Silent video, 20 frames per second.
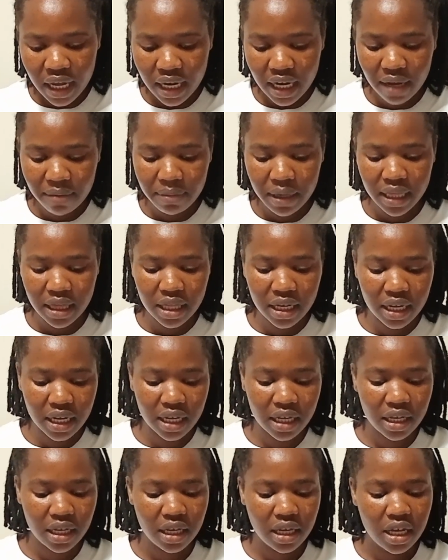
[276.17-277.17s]
Number 3,
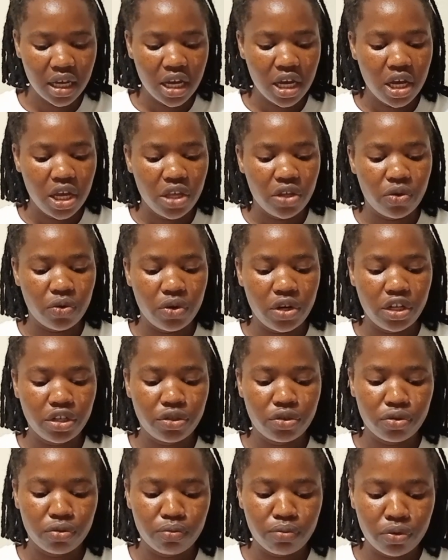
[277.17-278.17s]
you
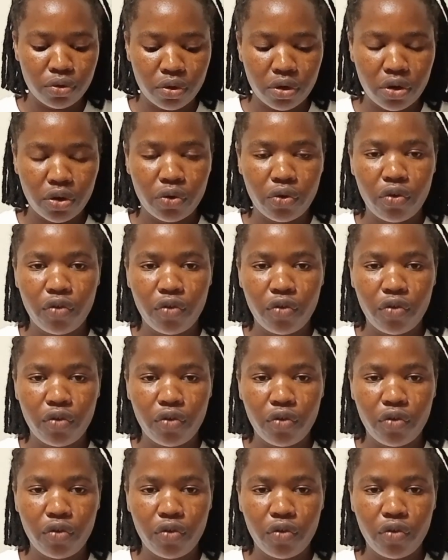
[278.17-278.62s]
need to book